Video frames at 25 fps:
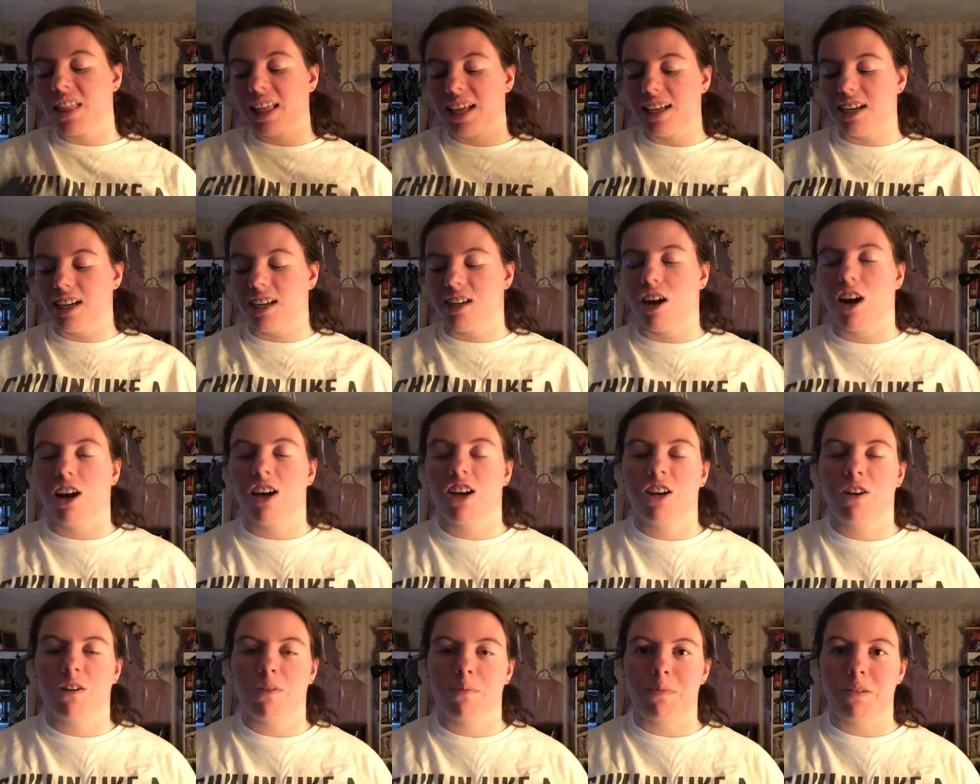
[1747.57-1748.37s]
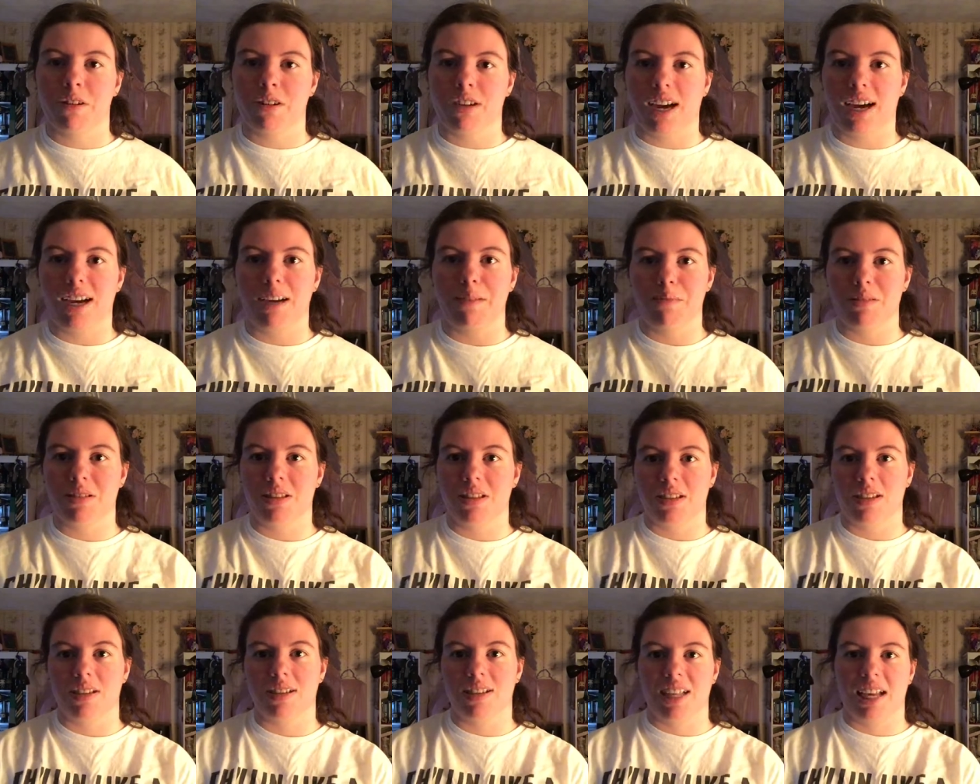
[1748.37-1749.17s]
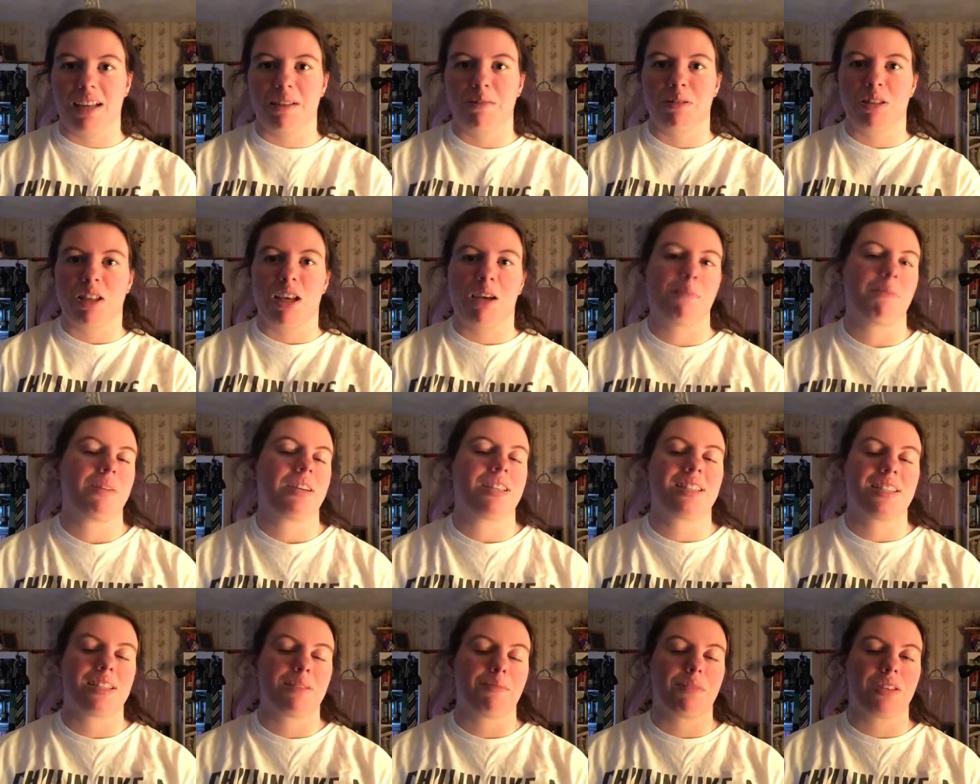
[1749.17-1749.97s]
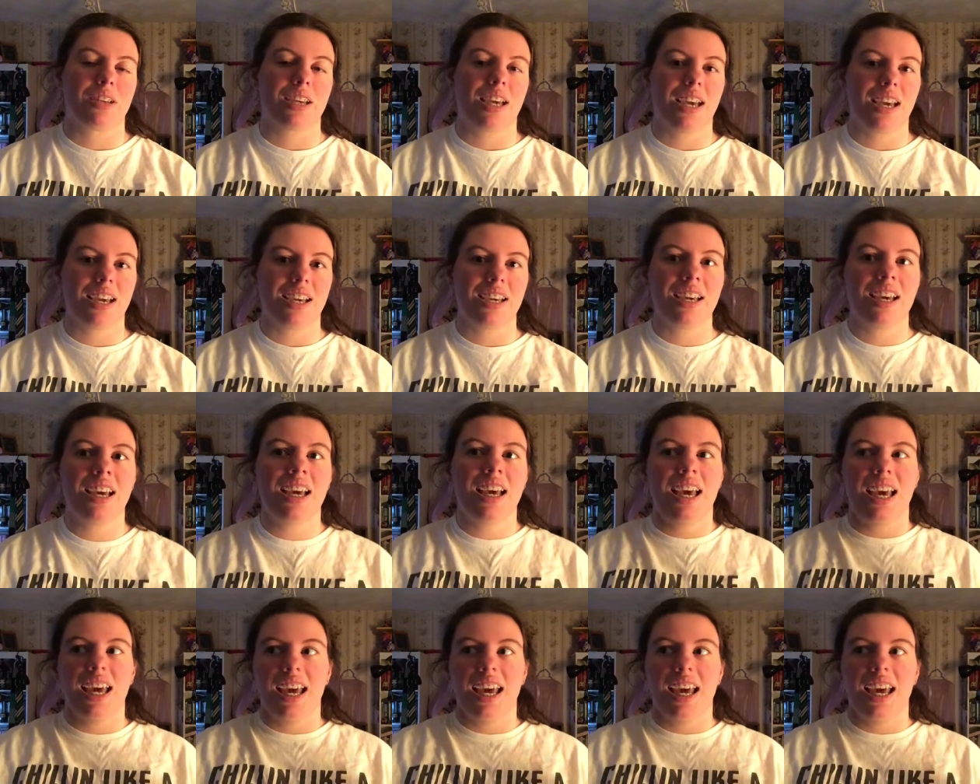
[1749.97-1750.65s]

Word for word: And an audiobook I am listening to Salem's Lot by Stephen King